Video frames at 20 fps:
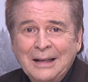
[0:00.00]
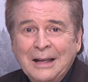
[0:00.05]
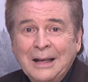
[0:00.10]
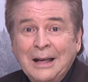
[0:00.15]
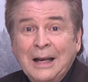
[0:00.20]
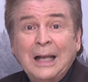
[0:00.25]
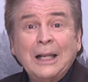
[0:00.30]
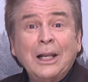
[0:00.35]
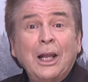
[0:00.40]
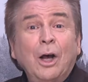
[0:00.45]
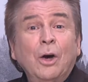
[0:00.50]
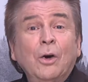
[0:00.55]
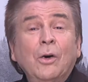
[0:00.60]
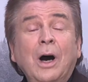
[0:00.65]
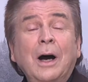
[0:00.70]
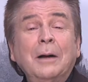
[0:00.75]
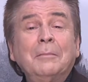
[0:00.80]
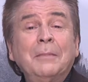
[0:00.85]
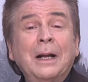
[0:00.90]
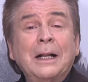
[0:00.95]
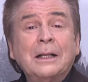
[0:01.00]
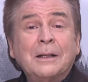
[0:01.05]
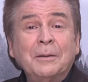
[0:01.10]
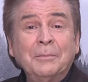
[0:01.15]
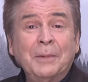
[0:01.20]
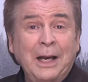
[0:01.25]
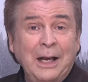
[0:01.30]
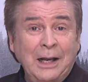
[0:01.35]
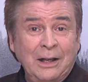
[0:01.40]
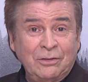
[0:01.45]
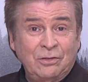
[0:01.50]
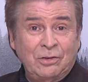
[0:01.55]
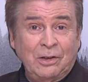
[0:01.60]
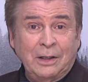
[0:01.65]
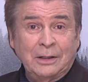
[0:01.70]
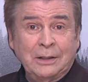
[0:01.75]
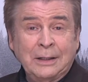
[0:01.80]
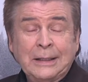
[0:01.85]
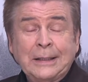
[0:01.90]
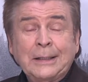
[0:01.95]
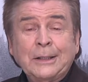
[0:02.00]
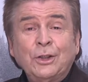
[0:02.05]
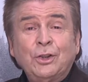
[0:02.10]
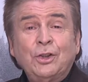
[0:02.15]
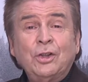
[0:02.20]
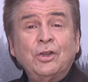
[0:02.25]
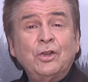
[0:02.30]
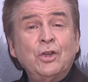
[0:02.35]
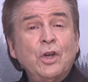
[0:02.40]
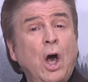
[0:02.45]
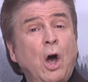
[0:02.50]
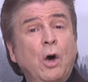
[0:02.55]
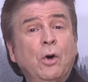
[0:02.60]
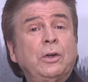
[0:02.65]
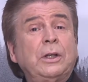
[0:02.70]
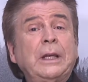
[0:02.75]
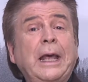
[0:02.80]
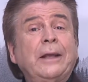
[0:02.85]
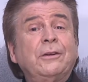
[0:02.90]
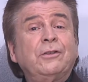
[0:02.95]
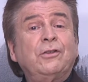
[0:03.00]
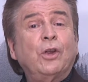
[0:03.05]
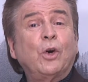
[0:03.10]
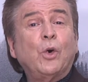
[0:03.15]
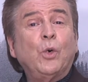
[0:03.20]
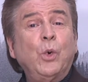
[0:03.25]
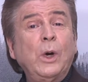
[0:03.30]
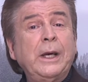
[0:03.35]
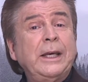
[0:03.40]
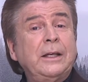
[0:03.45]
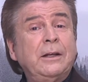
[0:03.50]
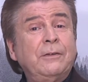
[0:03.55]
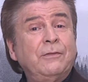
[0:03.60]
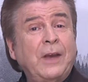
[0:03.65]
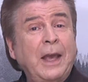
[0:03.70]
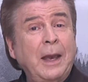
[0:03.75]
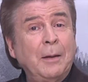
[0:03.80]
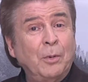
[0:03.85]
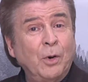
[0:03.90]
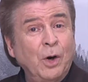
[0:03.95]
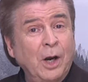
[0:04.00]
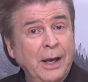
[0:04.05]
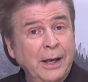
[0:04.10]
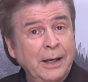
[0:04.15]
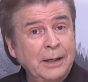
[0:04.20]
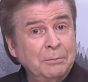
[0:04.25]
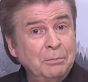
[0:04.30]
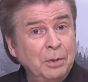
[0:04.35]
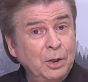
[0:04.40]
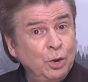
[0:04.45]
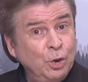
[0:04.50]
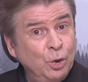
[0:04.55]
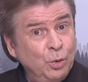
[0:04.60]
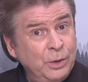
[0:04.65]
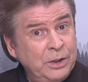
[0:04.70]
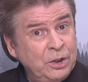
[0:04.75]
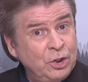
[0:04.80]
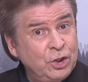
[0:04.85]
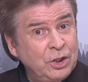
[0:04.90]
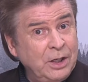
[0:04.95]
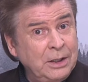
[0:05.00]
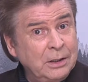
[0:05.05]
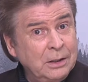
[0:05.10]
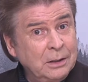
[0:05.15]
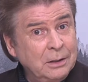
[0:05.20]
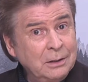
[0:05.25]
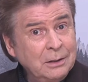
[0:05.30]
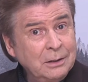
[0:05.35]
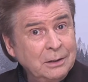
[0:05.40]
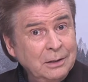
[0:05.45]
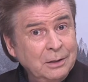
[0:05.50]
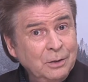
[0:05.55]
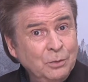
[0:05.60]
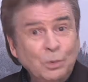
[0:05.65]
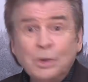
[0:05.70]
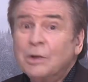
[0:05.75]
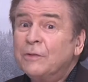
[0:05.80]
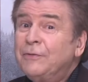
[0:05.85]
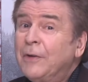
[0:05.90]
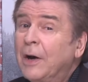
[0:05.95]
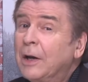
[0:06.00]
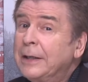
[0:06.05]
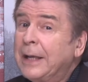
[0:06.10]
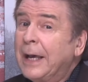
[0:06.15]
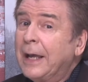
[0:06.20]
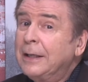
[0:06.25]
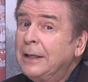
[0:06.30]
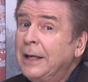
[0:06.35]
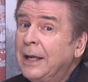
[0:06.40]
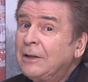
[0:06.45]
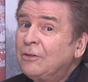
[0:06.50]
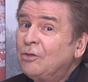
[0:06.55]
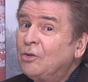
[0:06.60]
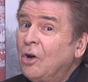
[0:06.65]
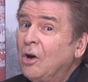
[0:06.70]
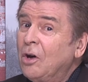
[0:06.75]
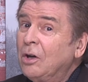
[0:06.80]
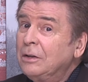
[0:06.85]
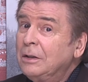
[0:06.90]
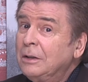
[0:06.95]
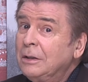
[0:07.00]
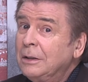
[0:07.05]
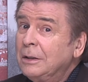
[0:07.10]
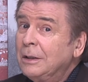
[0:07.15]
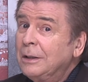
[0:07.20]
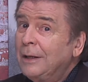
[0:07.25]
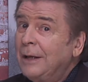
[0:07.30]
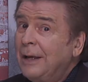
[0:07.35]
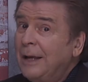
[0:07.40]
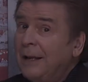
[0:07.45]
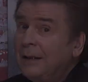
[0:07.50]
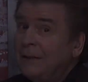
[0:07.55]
Hello, I'm Malcolm Haslett. She's known as the Queen of Cabaret, but who is she? We'll find out next on Our